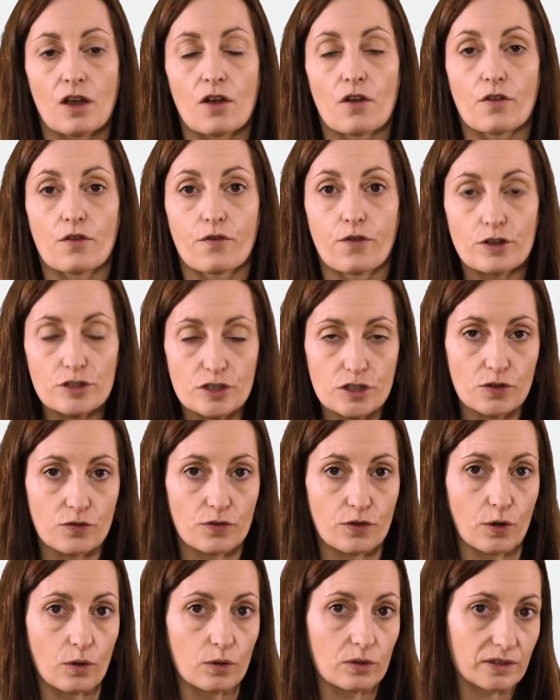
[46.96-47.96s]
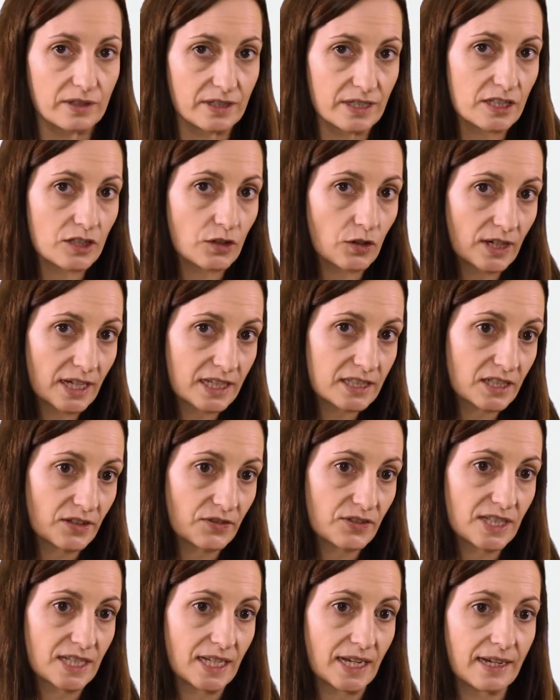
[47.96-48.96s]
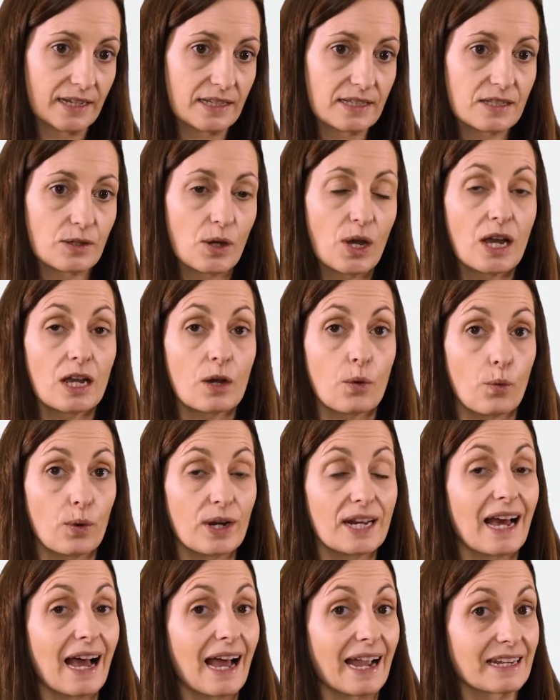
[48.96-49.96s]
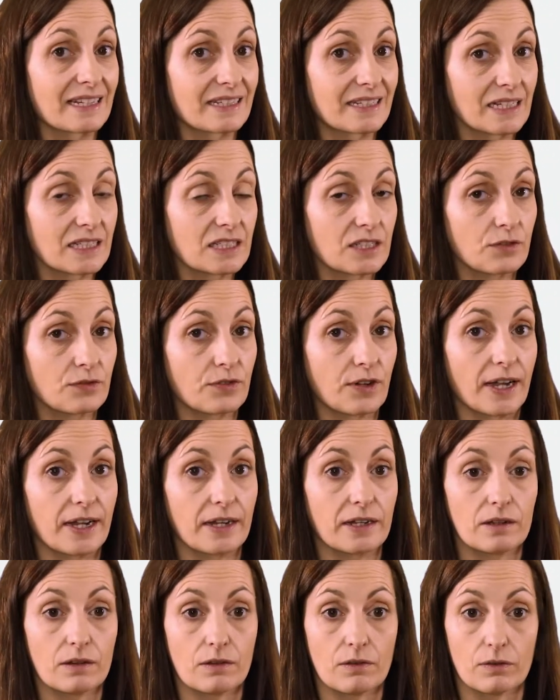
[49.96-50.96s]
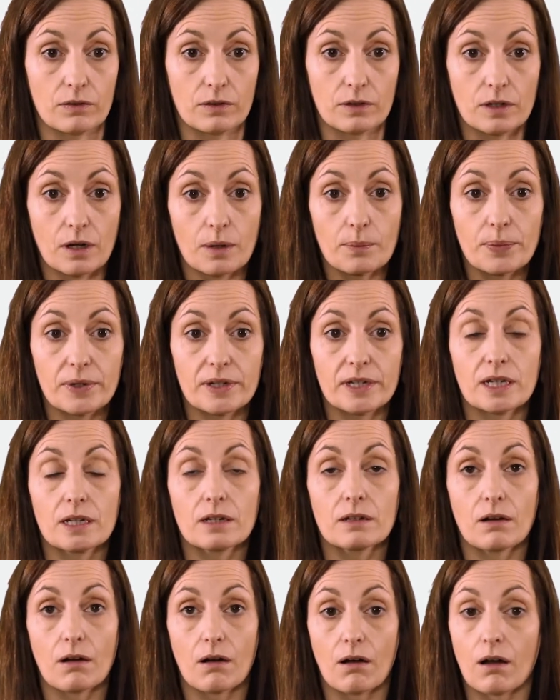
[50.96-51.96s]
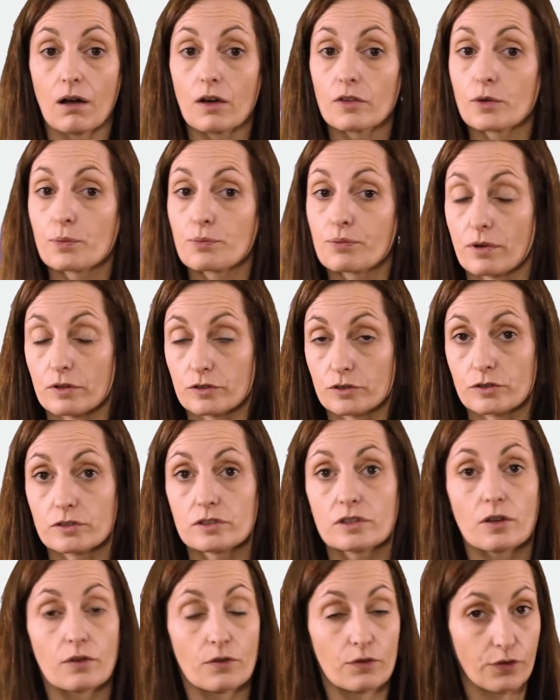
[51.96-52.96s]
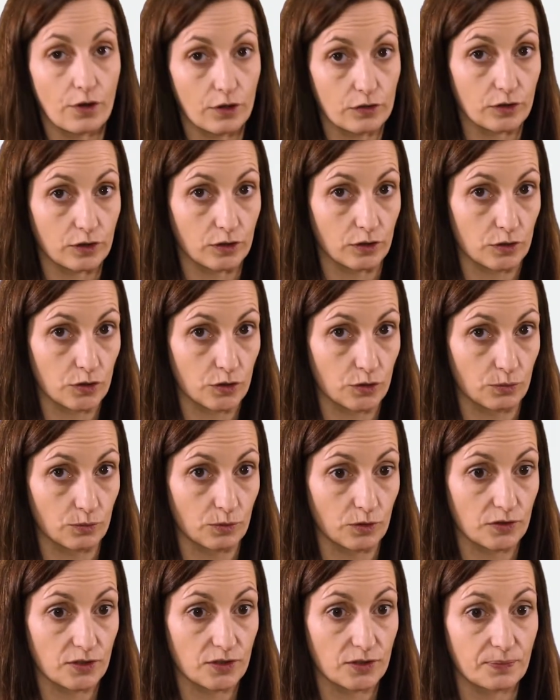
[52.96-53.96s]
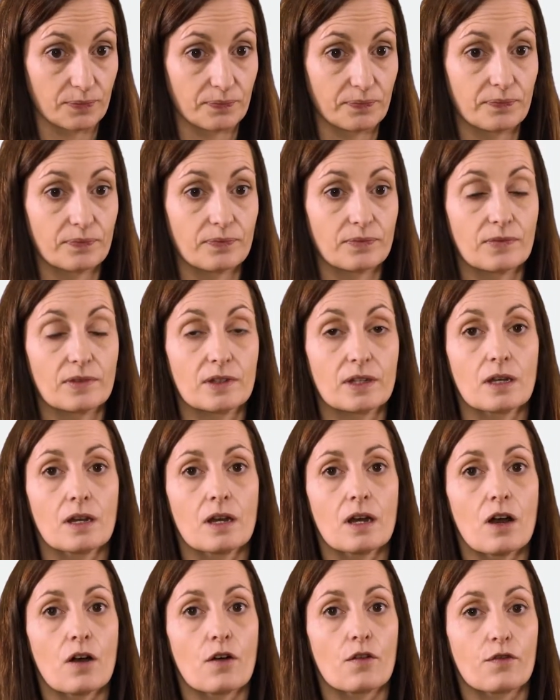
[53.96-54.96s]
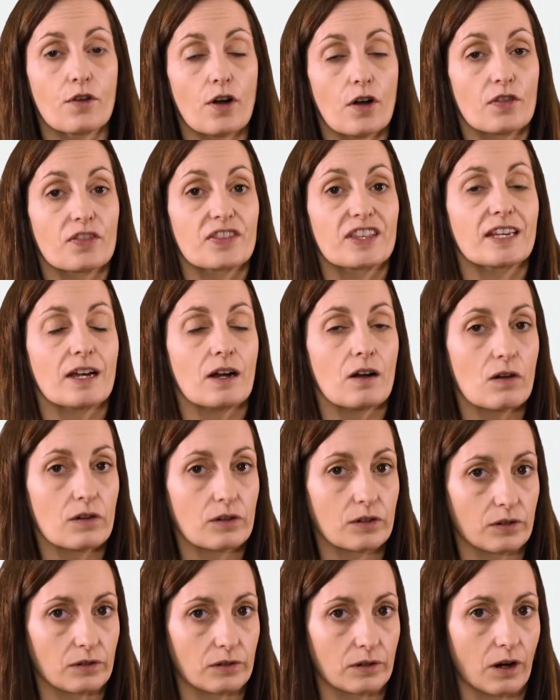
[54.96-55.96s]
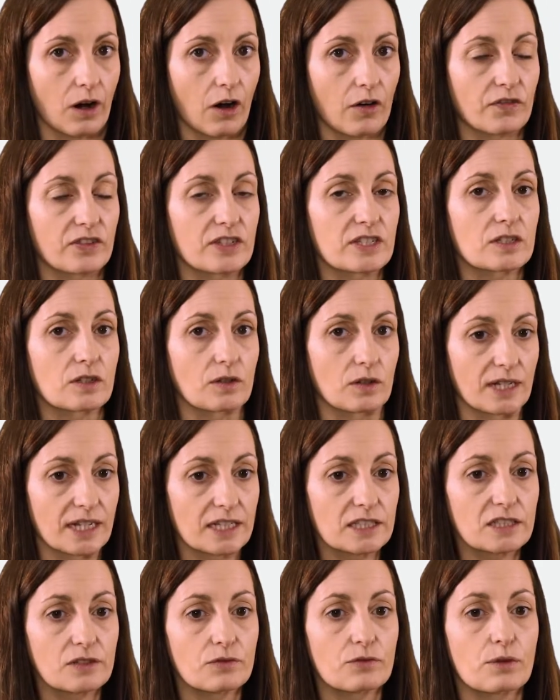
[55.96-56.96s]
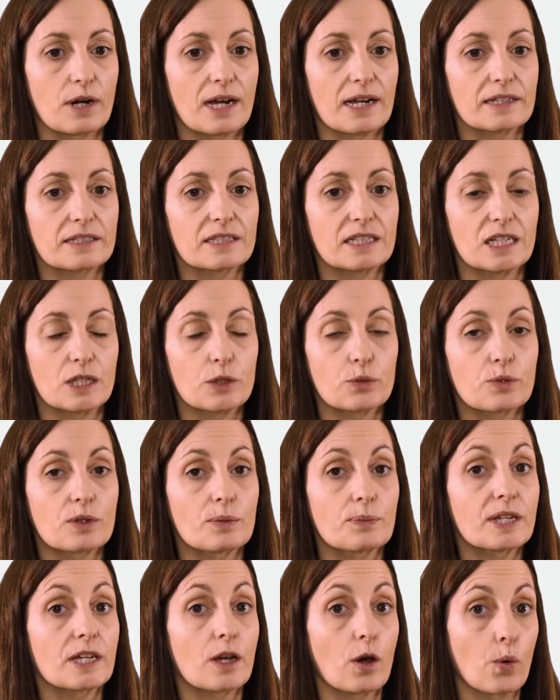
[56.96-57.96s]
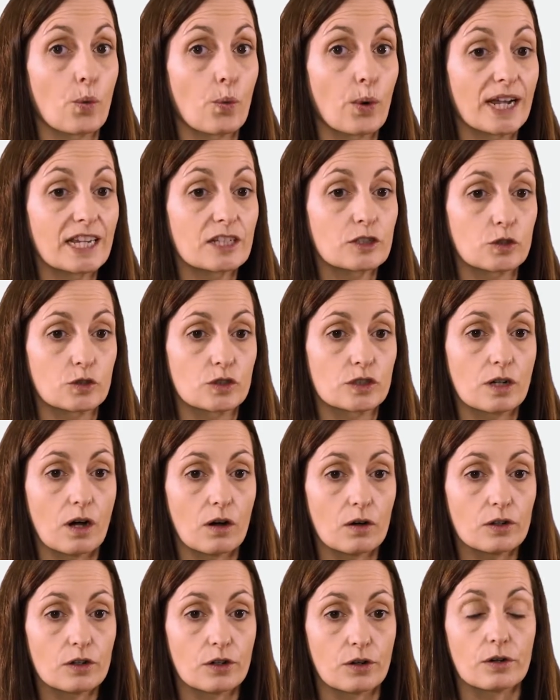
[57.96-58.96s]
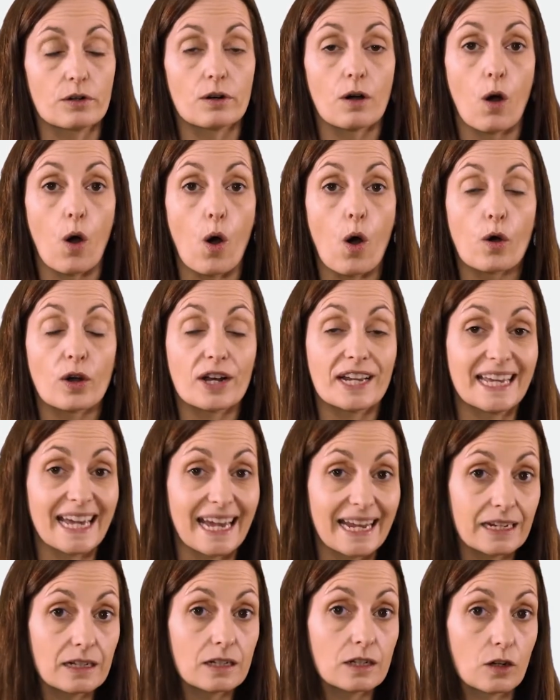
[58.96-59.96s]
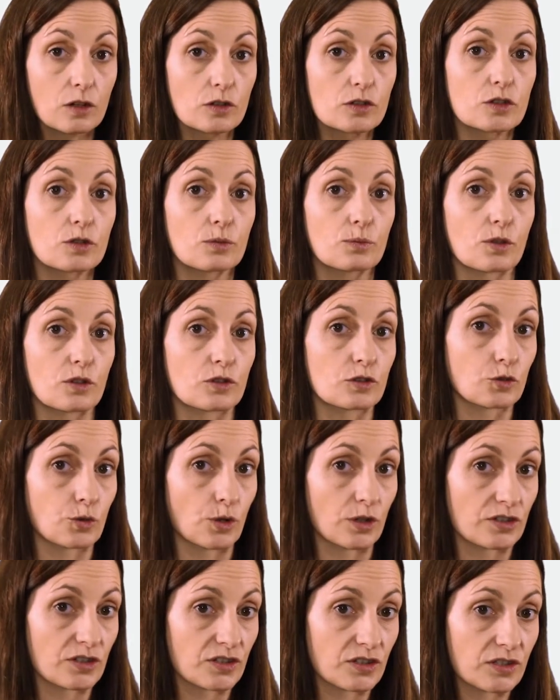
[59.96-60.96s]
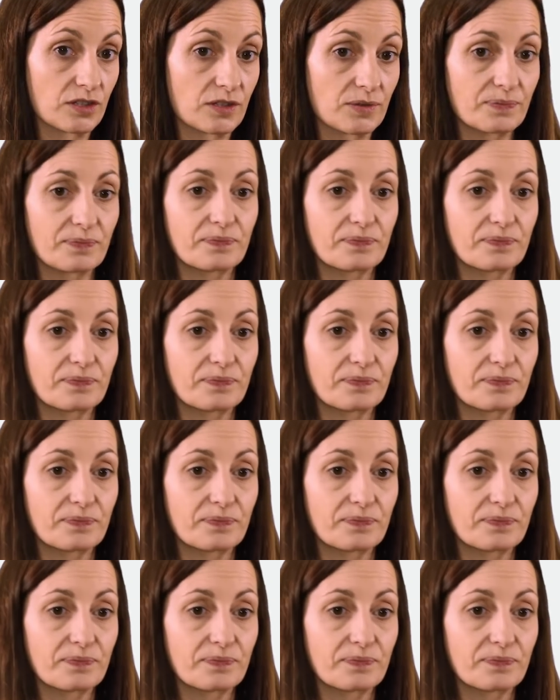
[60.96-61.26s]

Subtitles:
First of all, these collective signs will identify the company or the products for the consumers. For the owner of this collective right, it will be a way to conquer or gain consumer trust.